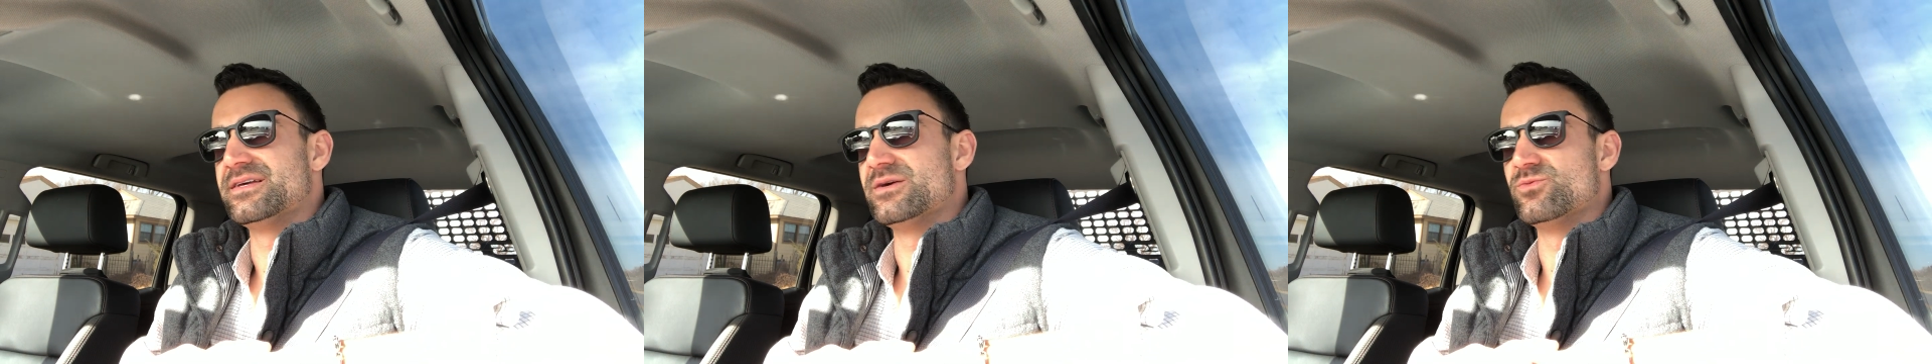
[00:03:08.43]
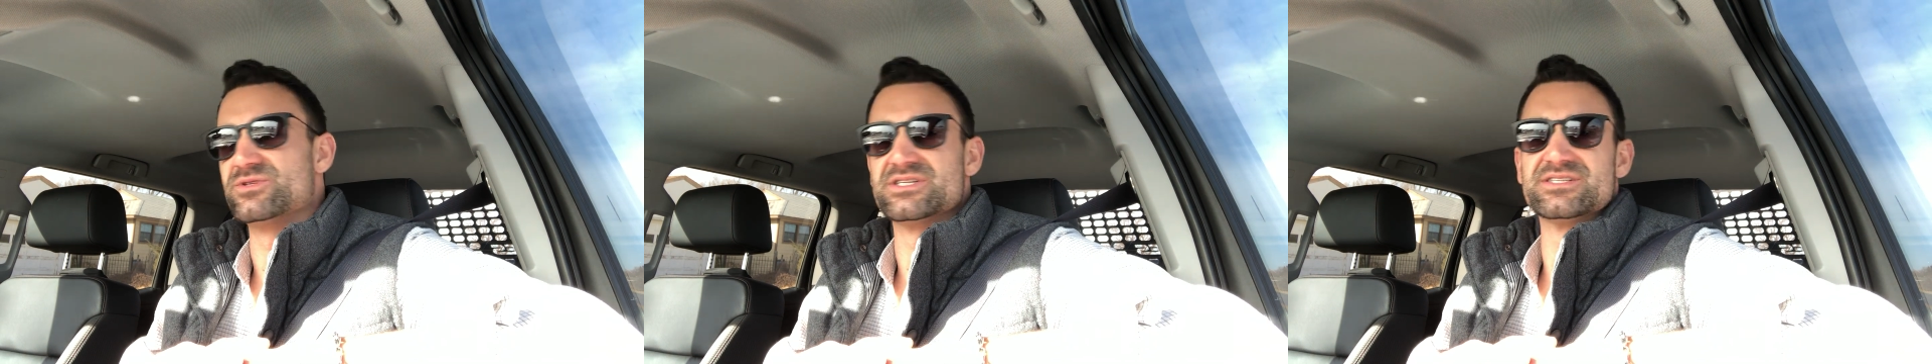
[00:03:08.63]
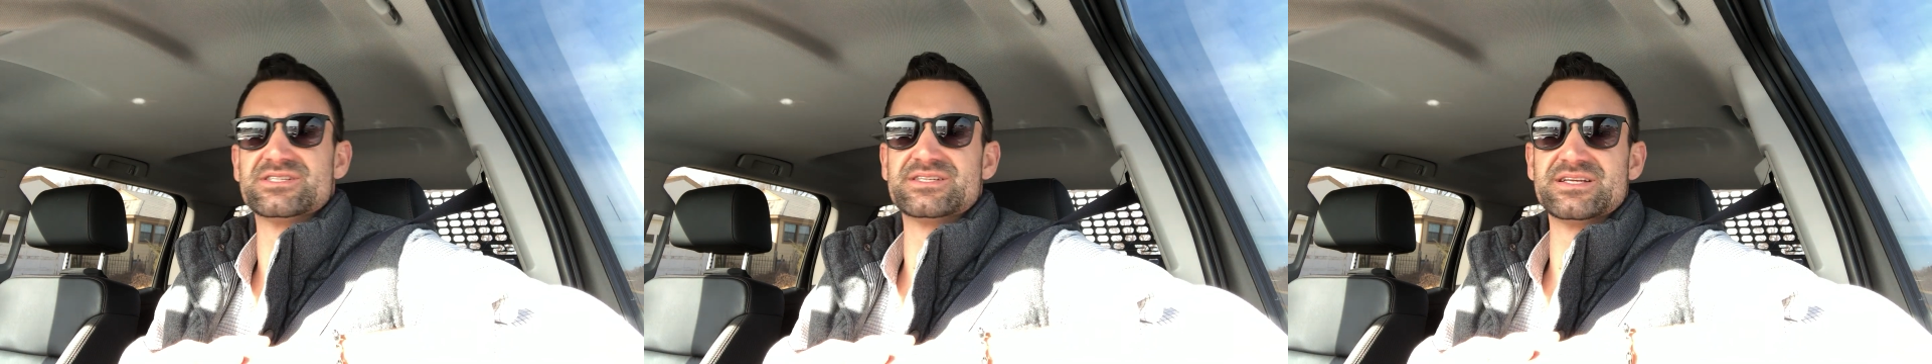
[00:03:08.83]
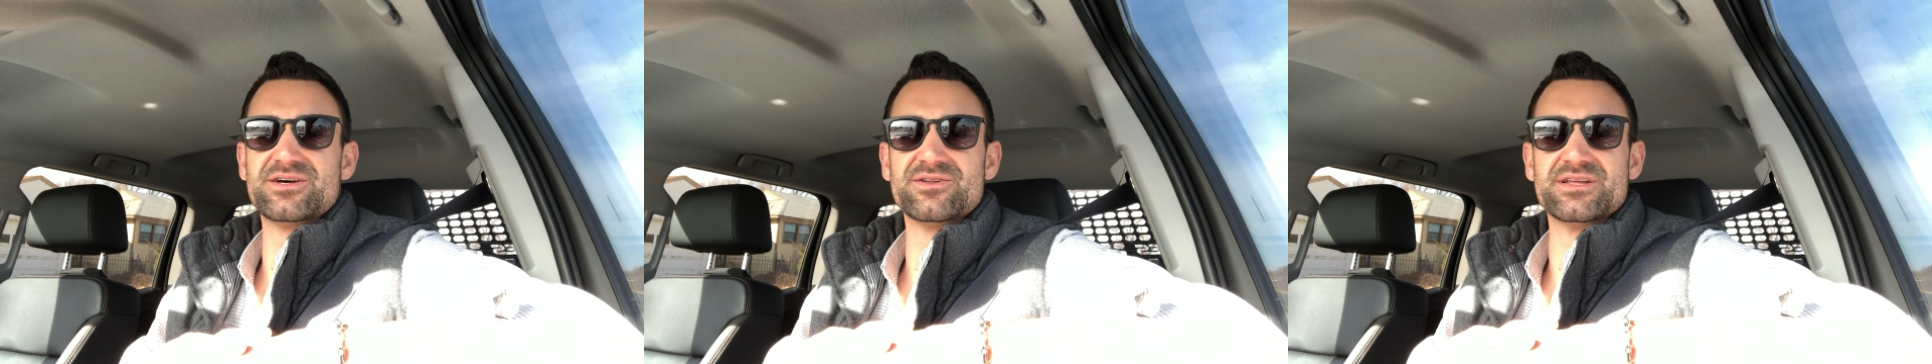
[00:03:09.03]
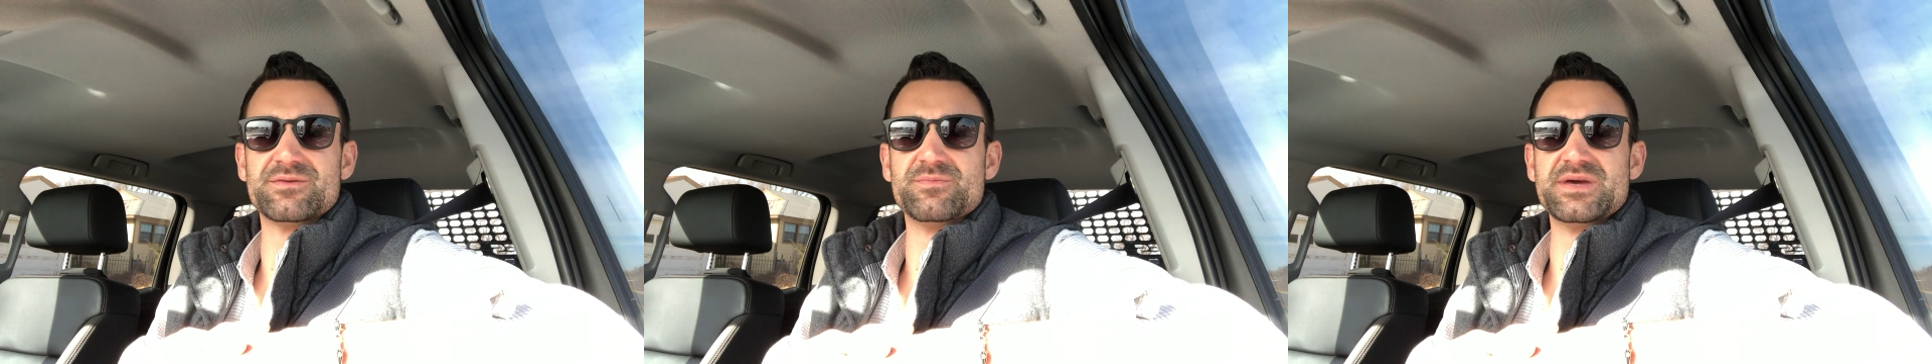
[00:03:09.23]
it was
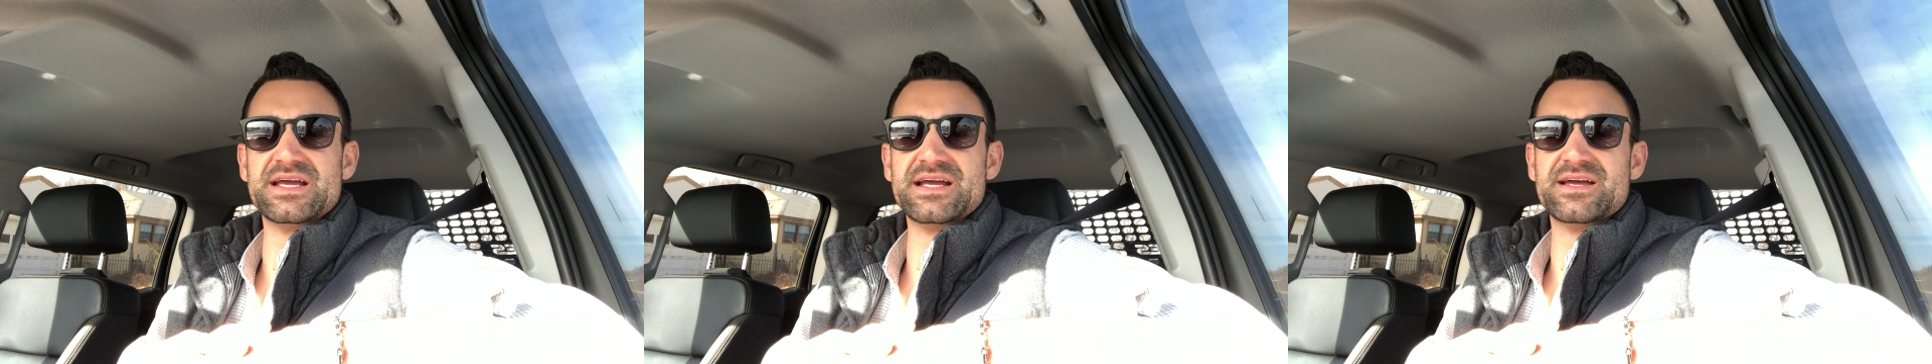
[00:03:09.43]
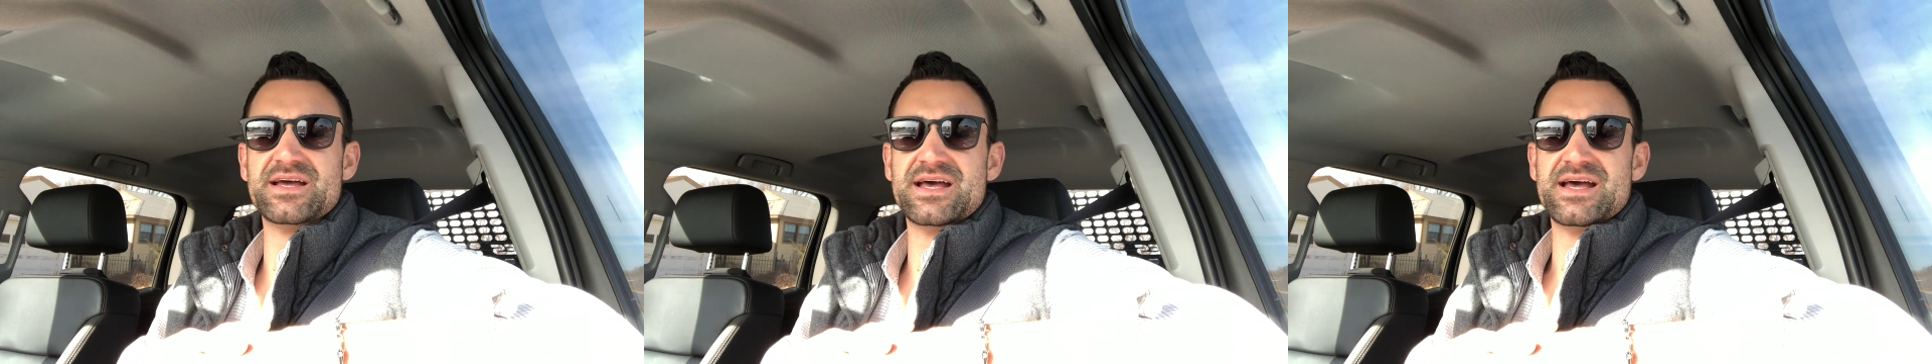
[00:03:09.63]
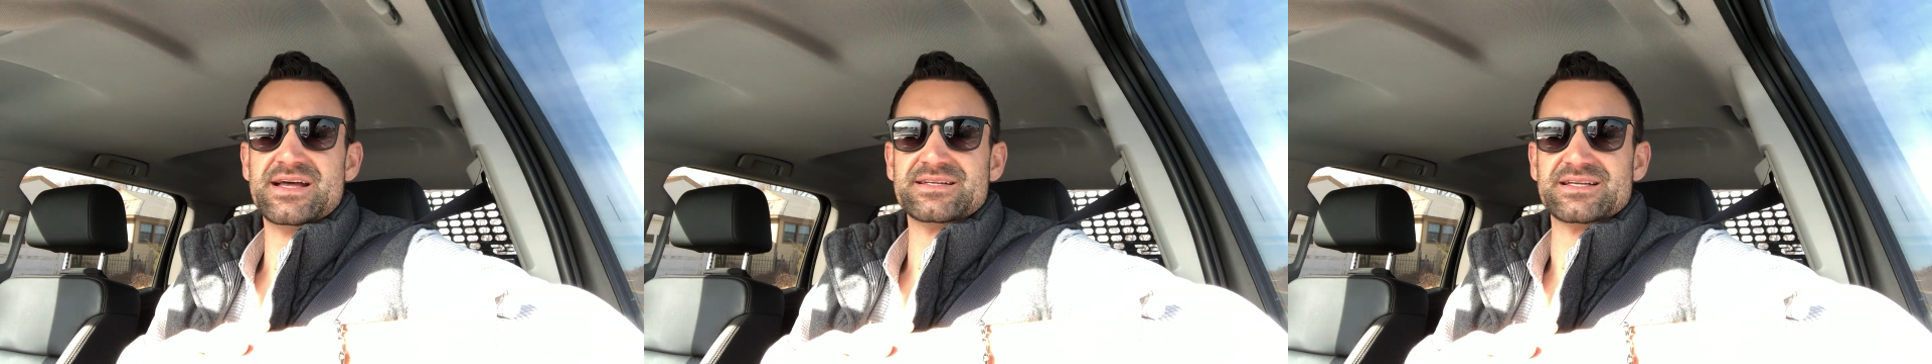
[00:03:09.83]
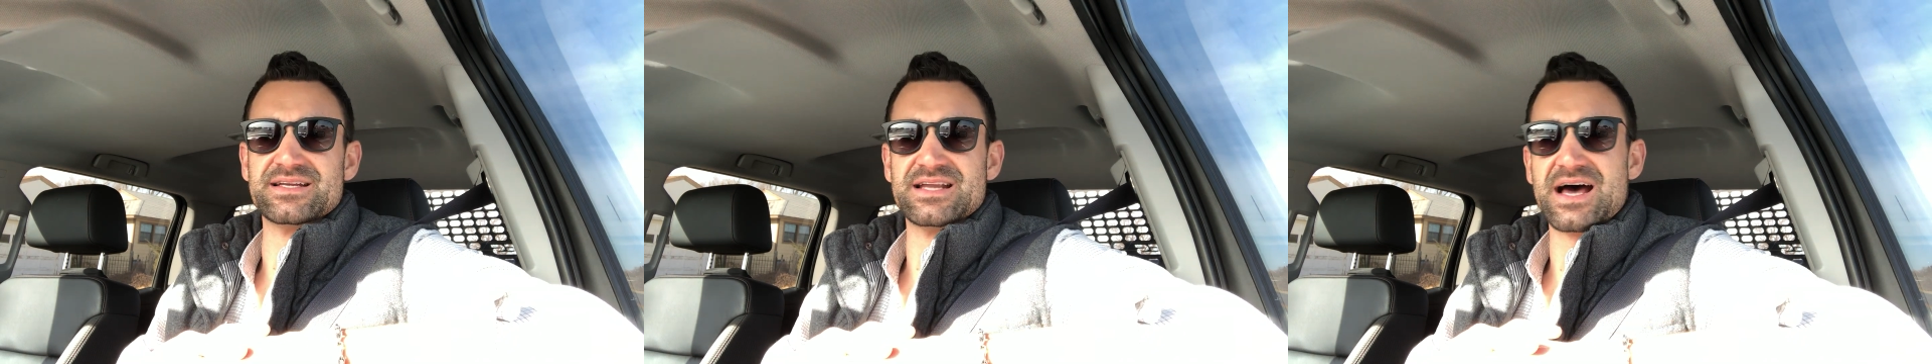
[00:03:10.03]
instilled in me to